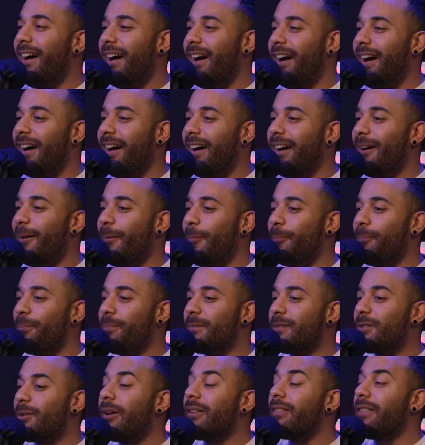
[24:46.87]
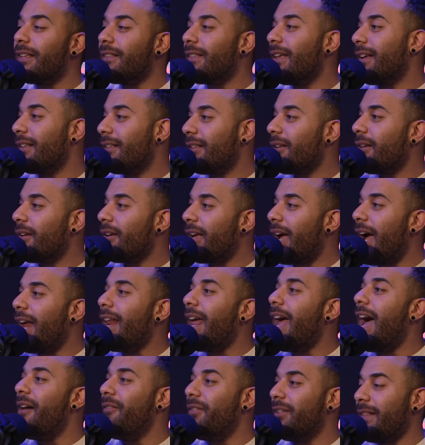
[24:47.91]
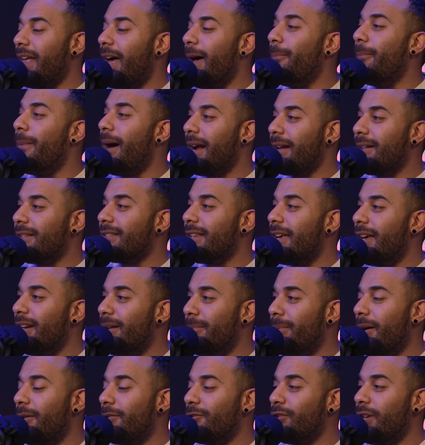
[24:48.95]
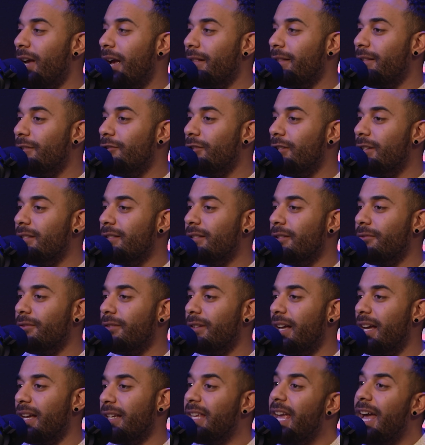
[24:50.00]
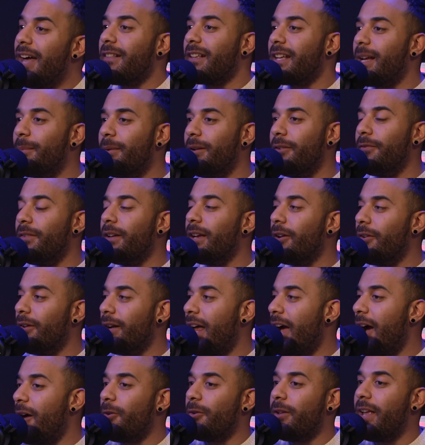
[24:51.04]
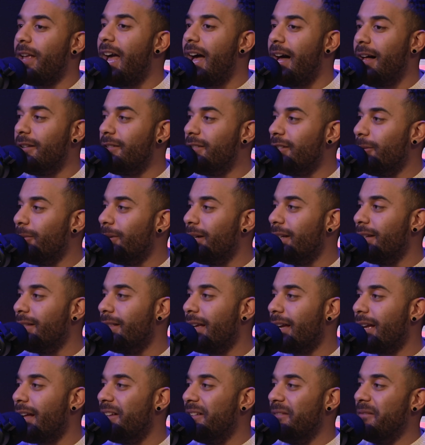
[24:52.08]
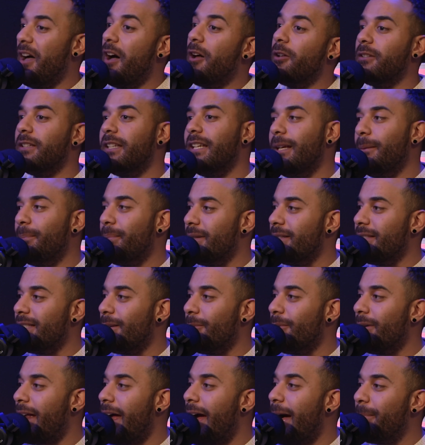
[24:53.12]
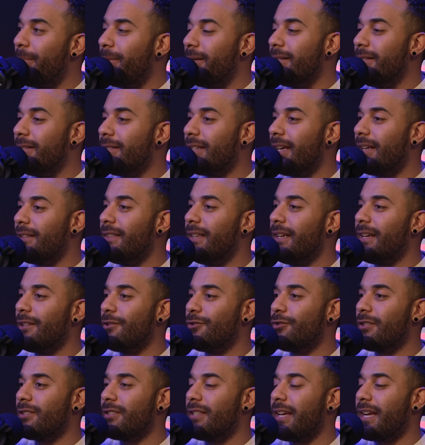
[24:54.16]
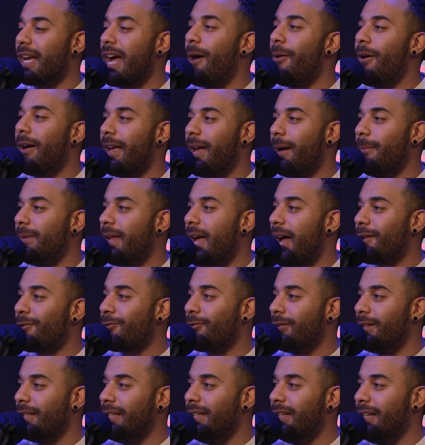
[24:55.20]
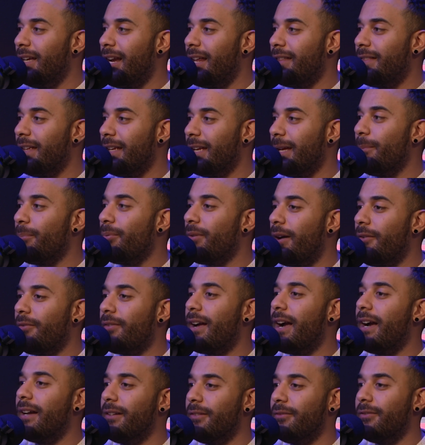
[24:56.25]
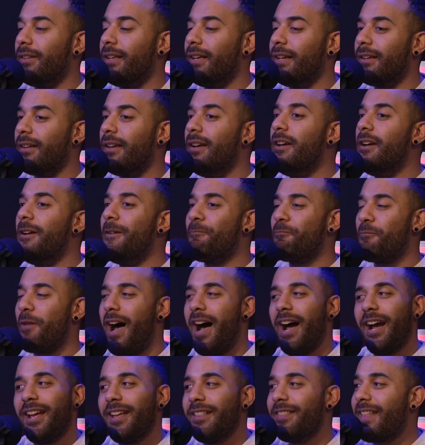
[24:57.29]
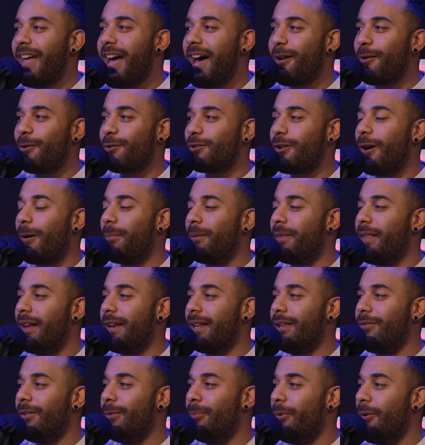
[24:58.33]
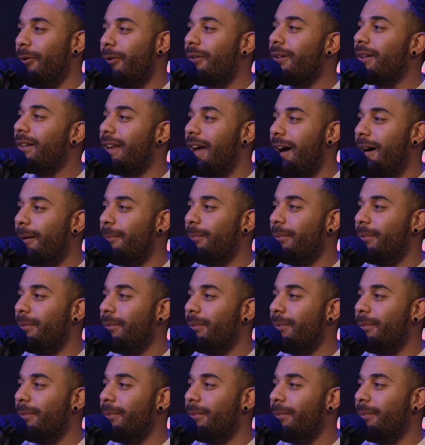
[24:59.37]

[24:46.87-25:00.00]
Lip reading: So I think like kind of having that mindset about challenges of like, yeah, like I'm going to figure it out, or yeah, I'll do it. Like I'll leap and see what happens. I think is just like how I am naturally. And I think improv kind of like heighten that or sharpen that even more. And now I'm